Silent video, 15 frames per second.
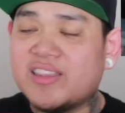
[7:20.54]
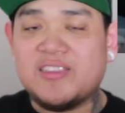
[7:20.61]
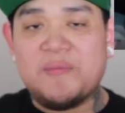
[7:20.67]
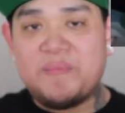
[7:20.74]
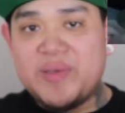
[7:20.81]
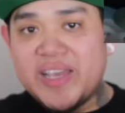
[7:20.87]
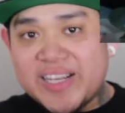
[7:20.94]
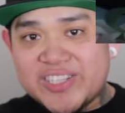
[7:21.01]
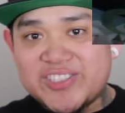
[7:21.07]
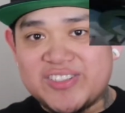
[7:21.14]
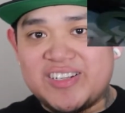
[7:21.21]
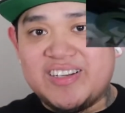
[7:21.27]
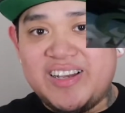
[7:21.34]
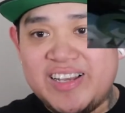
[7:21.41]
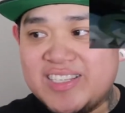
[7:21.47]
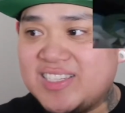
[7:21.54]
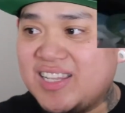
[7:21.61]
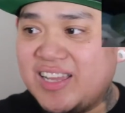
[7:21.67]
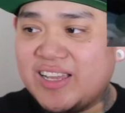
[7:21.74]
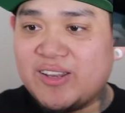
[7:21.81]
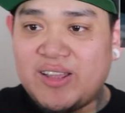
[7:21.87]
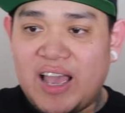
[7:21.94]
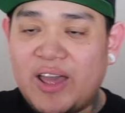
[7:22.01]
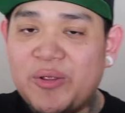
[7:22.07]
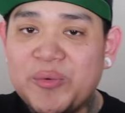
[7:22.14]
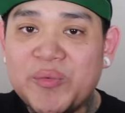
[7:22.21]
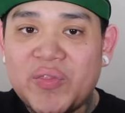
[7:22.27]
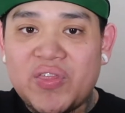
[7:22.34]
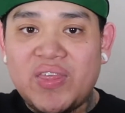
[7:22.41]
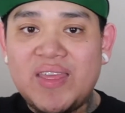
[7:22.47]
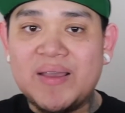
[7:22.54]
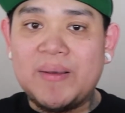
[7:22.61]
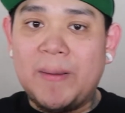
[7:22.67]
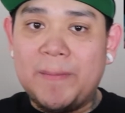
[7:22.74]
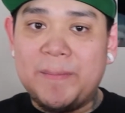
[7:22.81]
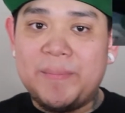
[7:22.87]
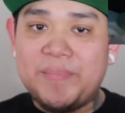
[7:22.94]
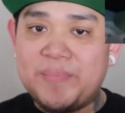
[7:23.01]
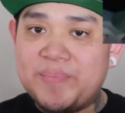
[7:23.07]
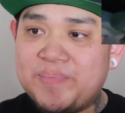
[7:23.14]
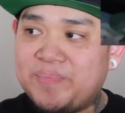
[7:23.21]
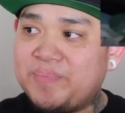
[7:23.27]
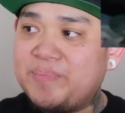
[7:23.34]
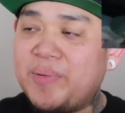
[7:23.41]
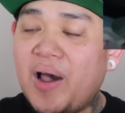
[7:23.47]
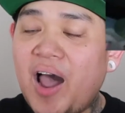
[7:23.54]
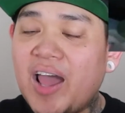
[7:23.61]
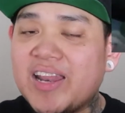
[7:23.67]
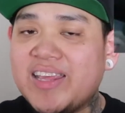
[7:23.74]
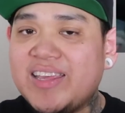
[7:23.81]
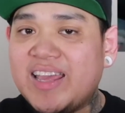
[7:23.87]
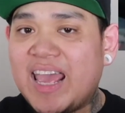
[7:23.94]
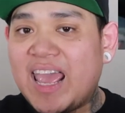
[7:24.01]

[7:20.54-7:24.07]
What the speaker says: at the picture, guys. Like, I don't think a body